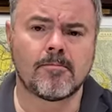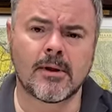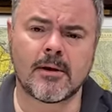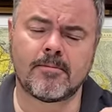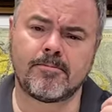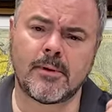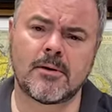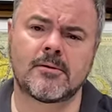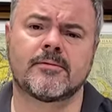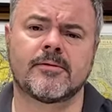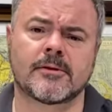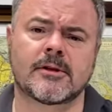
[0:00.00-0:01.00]
But the
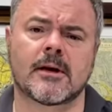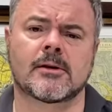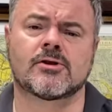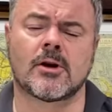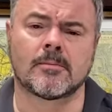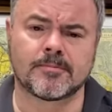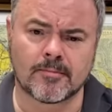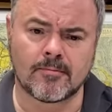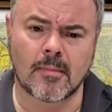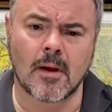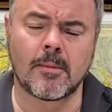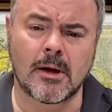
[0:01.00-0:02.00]
beautiful texture,
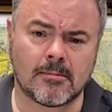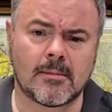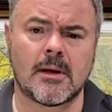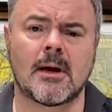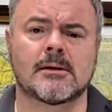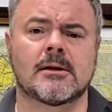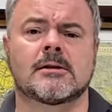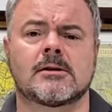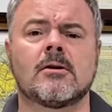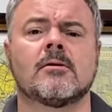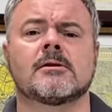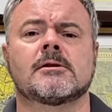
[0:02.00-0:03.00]
I mean, yes, it's
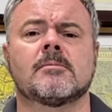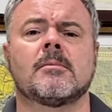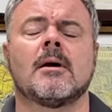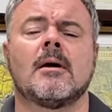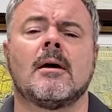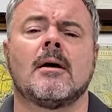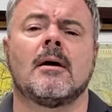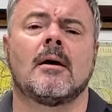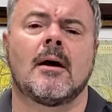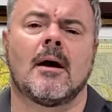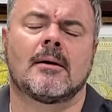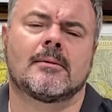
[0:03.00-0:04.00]
got some
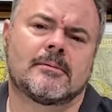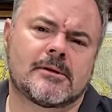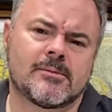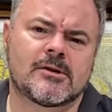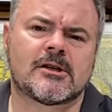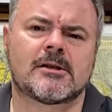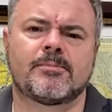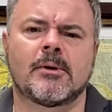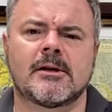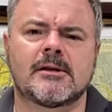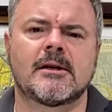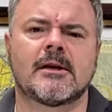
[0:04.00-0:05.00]
uh, some
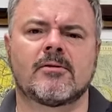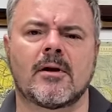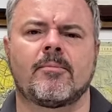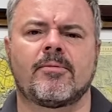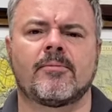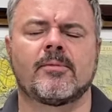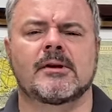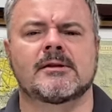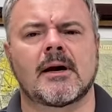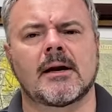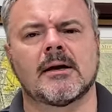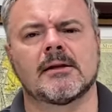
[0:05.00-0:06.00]
spicy grip from the
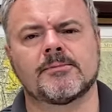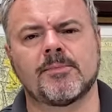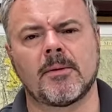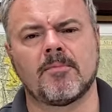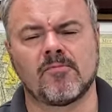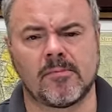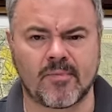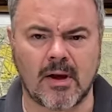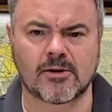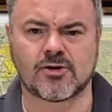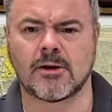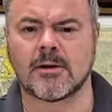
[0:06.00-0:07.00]
tannins, but
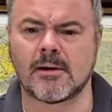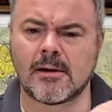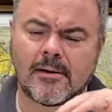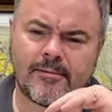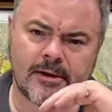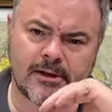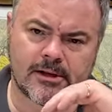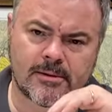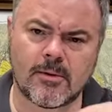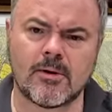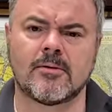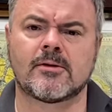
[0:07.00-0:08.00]
actually the lovely
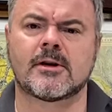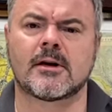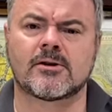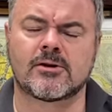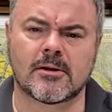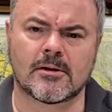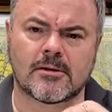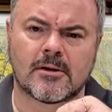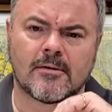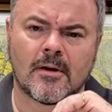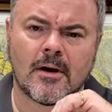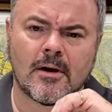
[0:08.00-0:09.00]
smooth texture, the sort
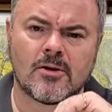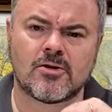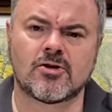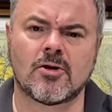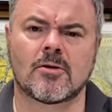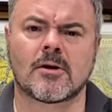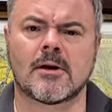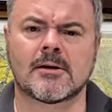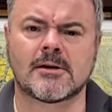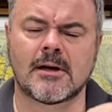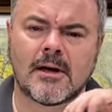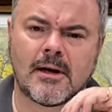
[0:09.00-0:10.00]
of
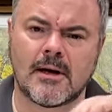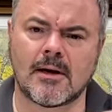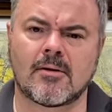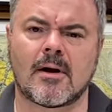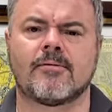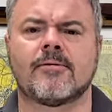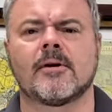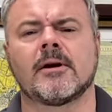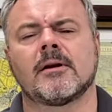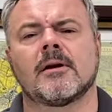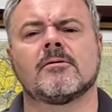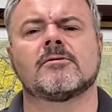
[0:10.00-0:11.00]
chocolatey
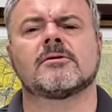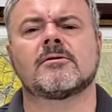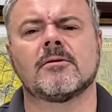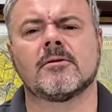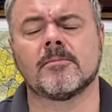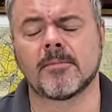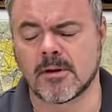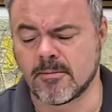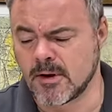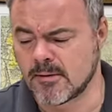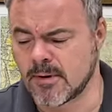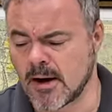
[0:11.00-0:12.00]
graphite notes through the, the
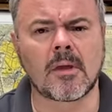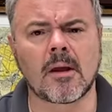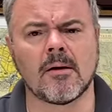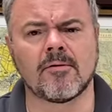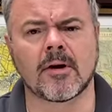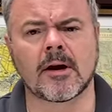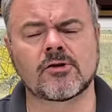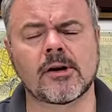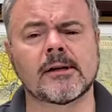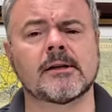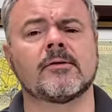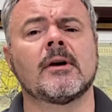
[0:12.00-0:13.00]
mid palate are very
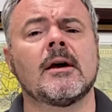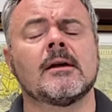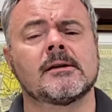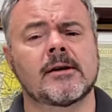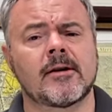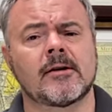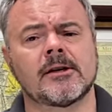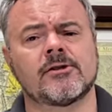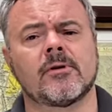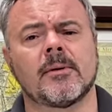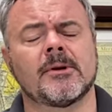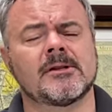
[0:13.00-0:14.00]
attractive. There's a nice
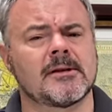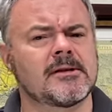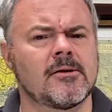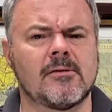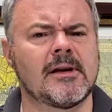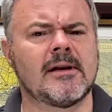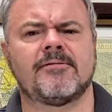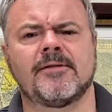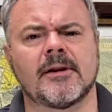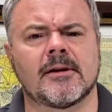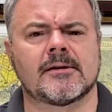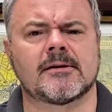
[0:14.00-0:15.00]
ripeness, there's no
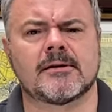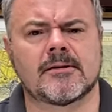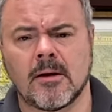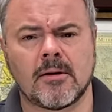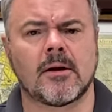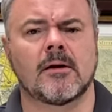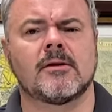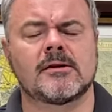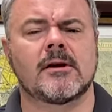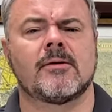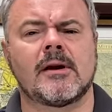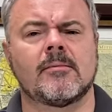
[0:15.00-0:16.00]
leafiness, you know, there's
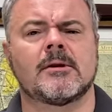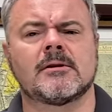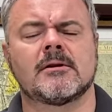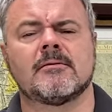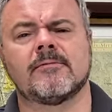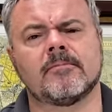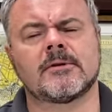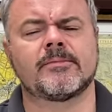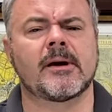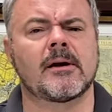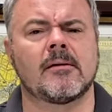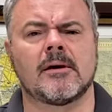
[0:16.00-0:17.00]
no element of
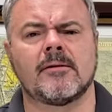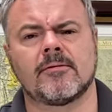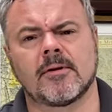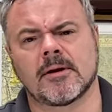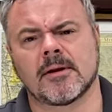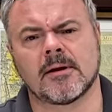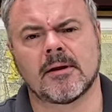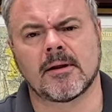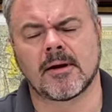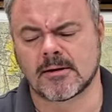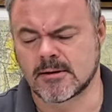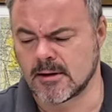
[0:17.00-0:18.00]
tobacco leaf or anything like
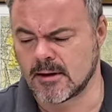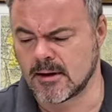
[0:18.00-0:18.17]
that in